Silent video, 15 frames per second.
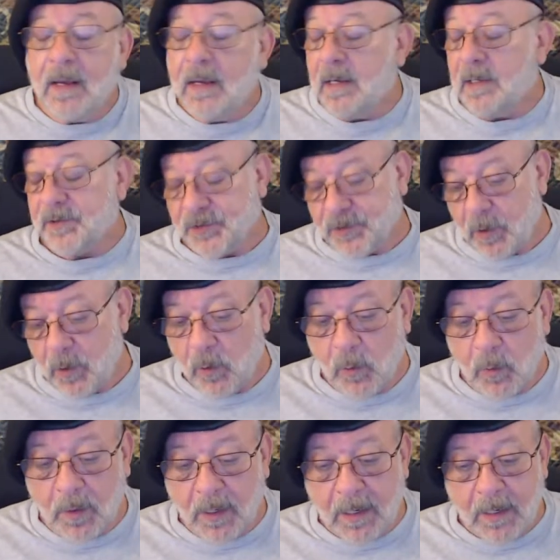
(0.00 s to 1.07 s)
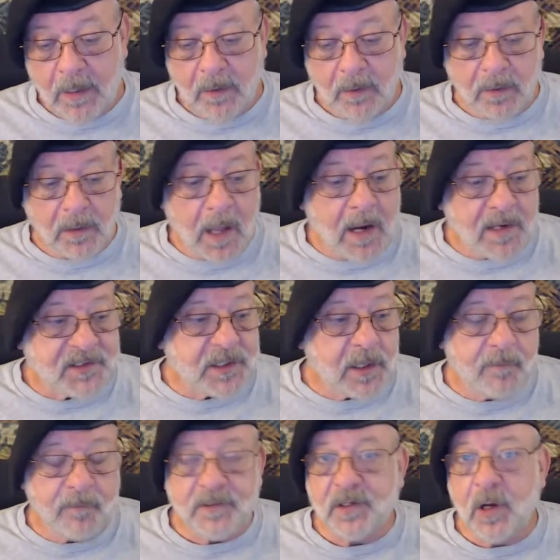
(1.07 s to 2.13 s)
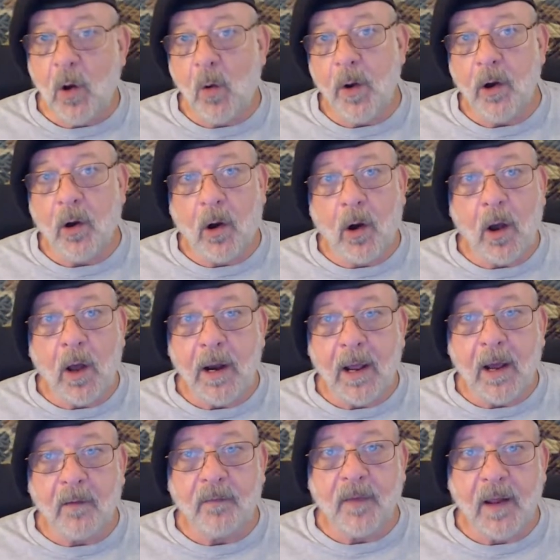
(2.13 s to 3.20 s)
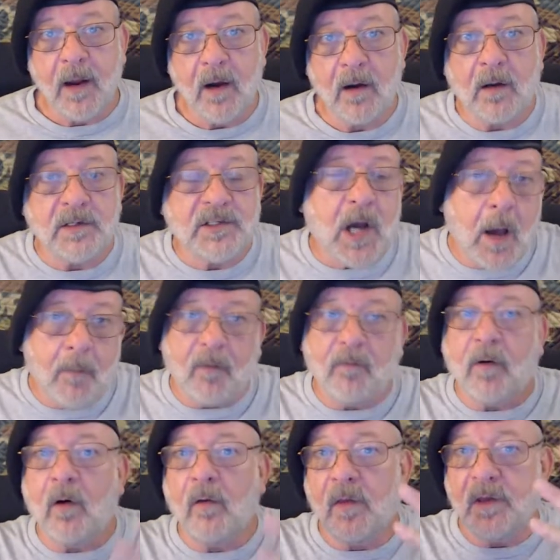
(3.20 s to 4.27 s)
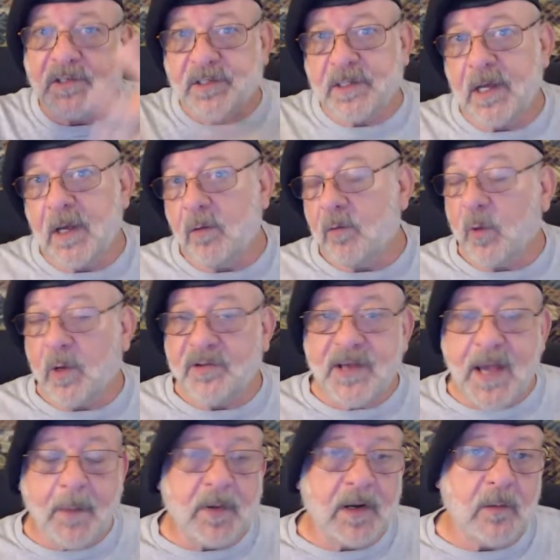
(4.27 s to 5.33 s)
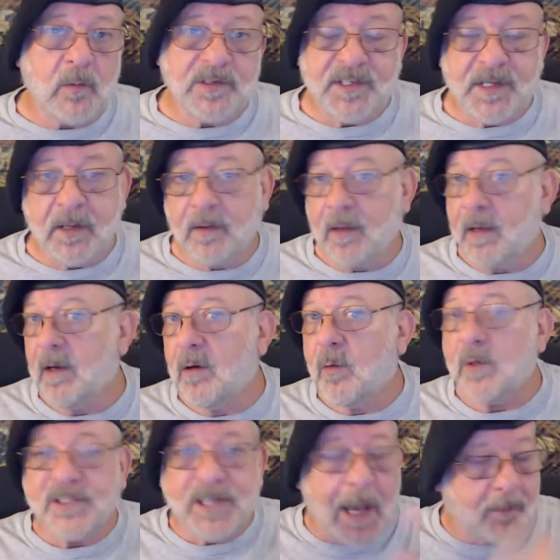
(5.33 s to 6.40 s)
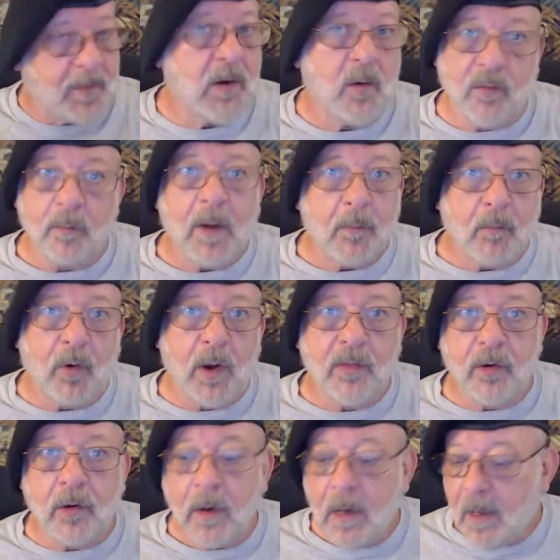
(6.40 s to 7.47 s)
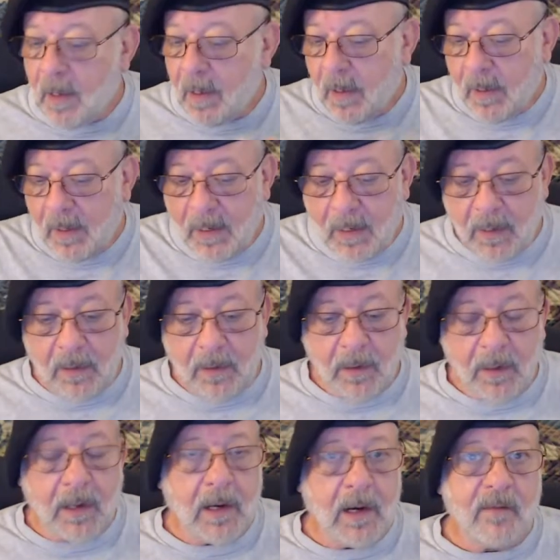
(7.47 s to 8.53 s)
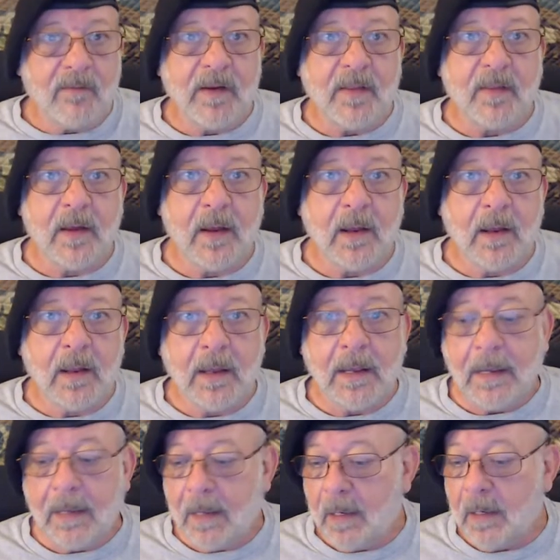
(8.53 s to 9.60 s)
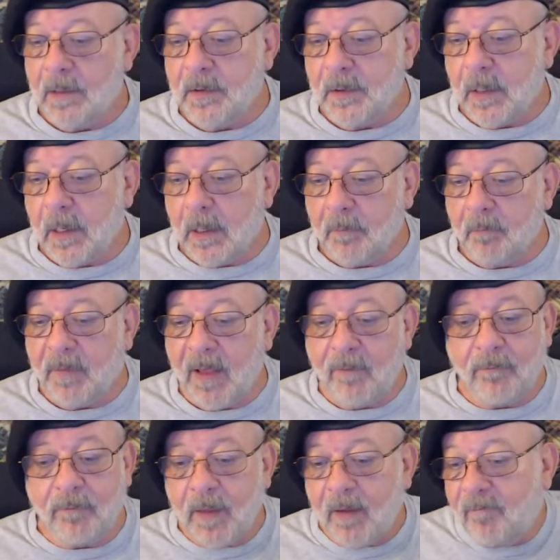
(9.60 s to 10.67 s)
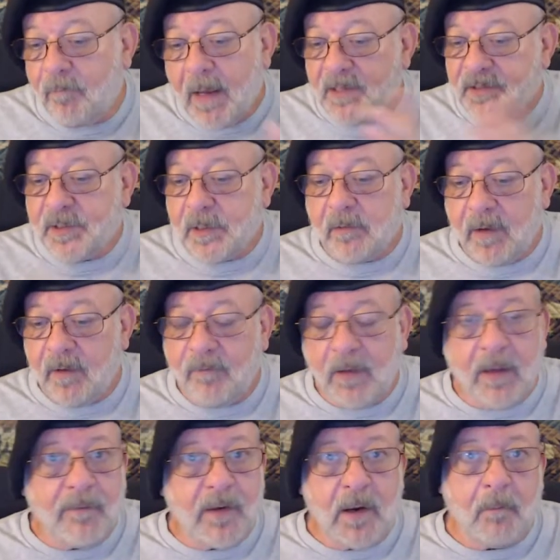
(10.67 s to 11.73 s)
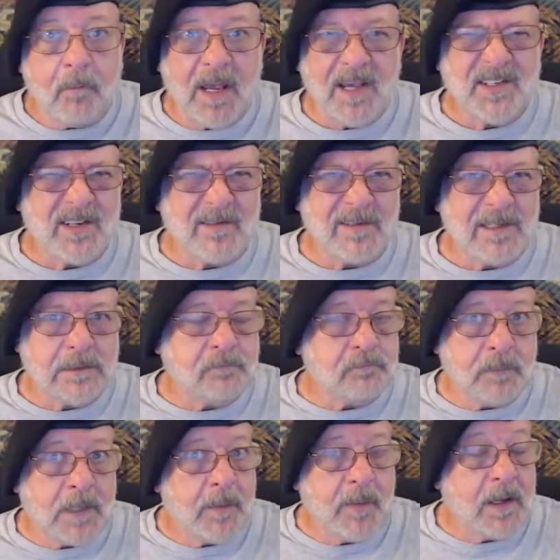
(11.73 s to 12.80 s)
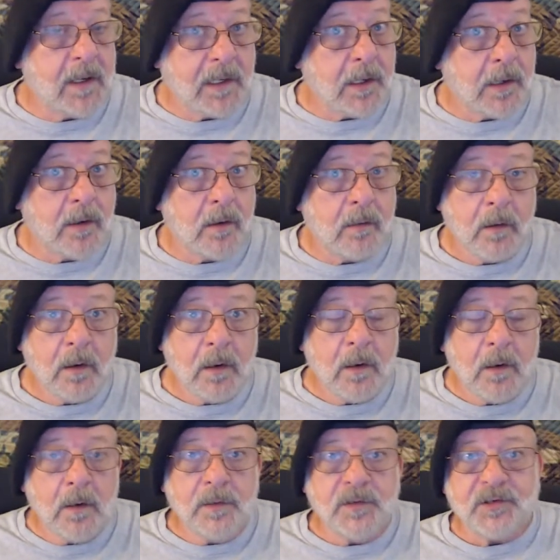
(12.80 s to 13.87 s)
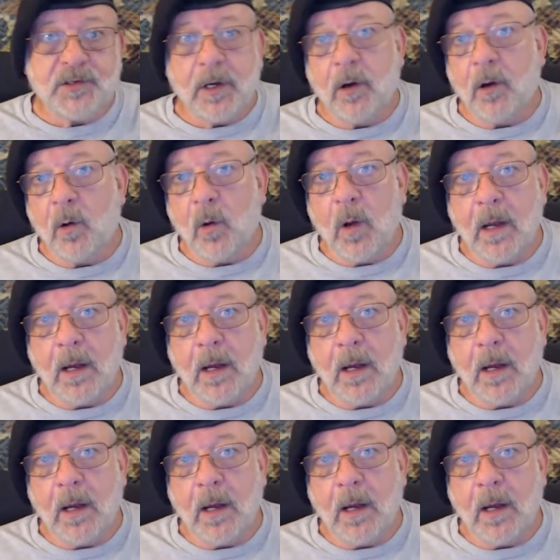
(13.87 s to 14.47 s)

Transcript: And so a lot of stuff is going on out there. And on top of all this thing, what's happening with Cynthia, what's happening with my brother, and everything. And they've basically have given him basically maybe a year. So